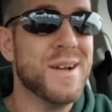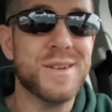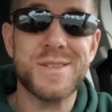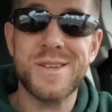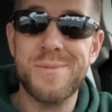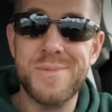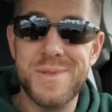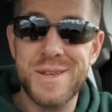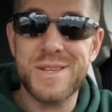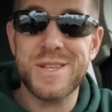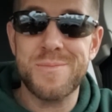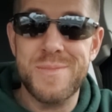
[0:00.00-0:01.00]
So
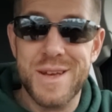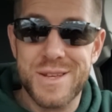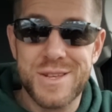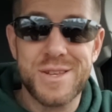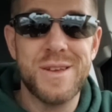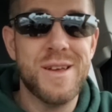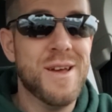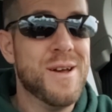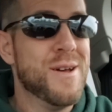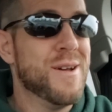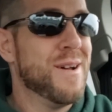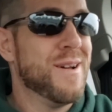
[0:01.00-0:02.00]
this is Miss
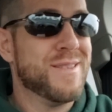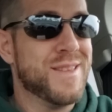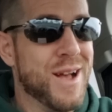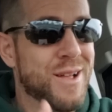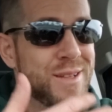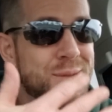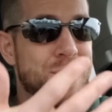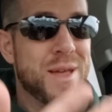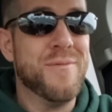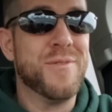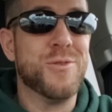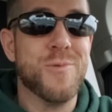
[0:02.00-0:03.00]
telling,
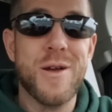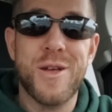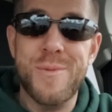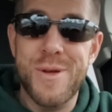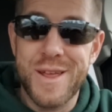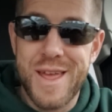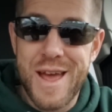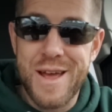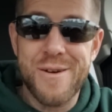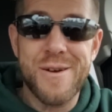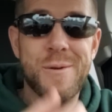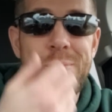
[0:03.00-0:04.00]
being great
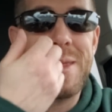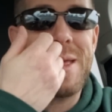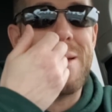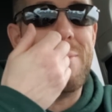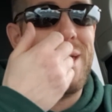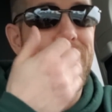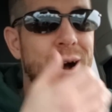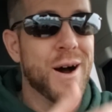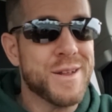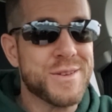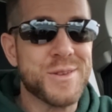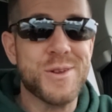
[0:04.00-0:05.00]
communicator and being
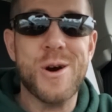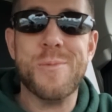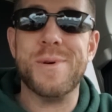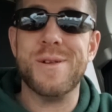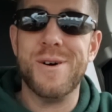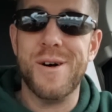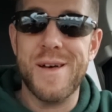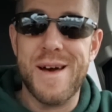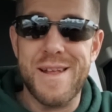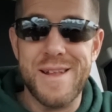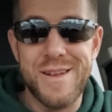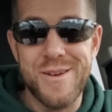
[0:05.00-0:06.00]
honest and open and all
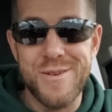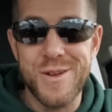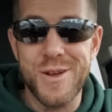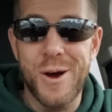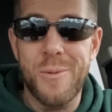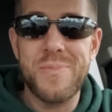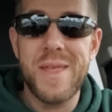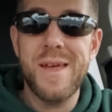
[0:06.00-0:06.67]
that, and here you go.